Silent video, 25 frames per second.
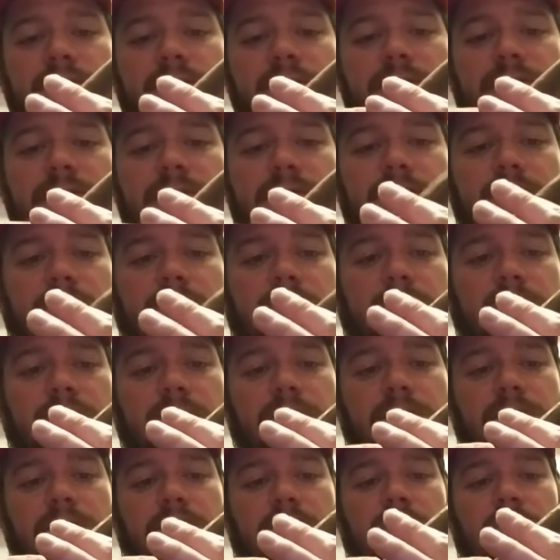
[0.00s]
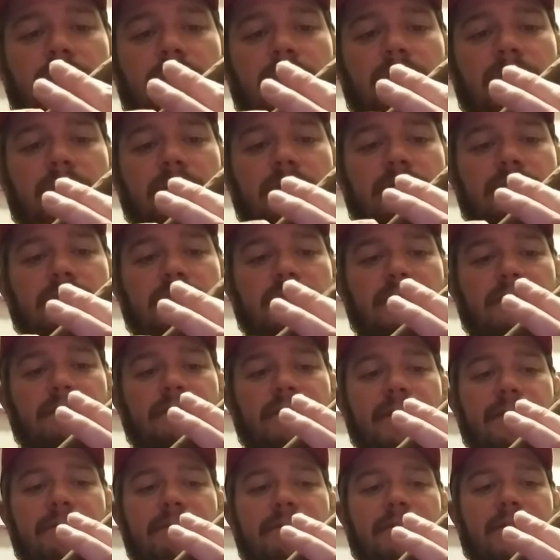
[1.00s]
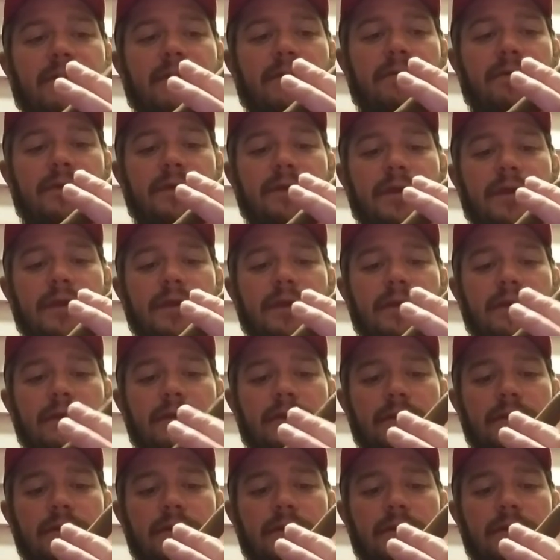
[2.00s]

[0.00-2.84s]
Just see if I feel any